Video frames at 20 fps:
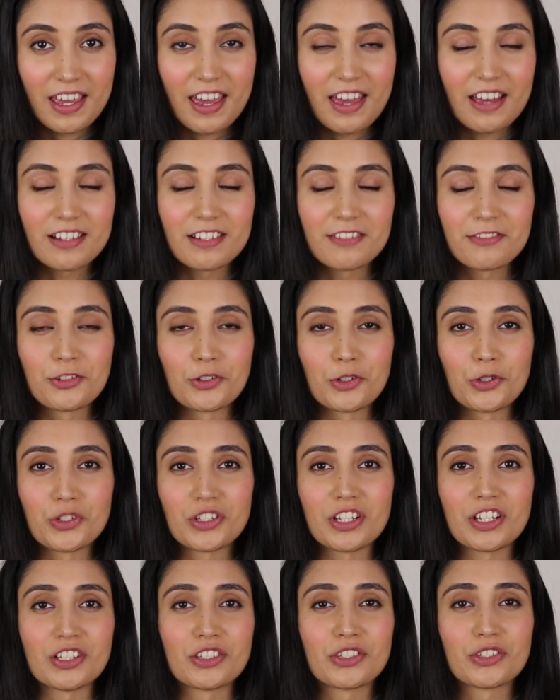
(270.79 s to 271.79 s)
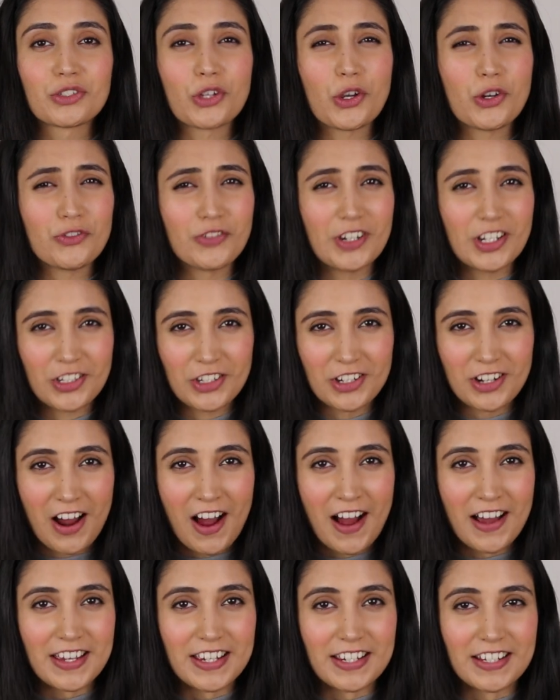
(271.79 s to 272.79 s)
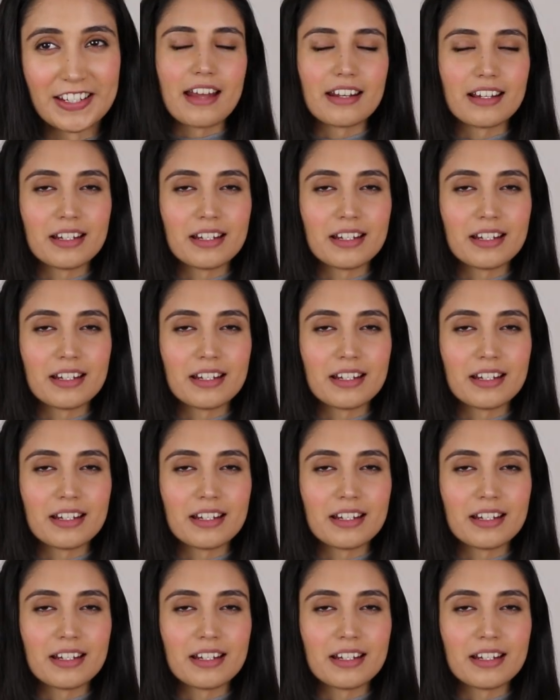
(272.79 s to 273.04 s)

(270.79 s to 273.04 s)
Kale, of course, is so rich in iron.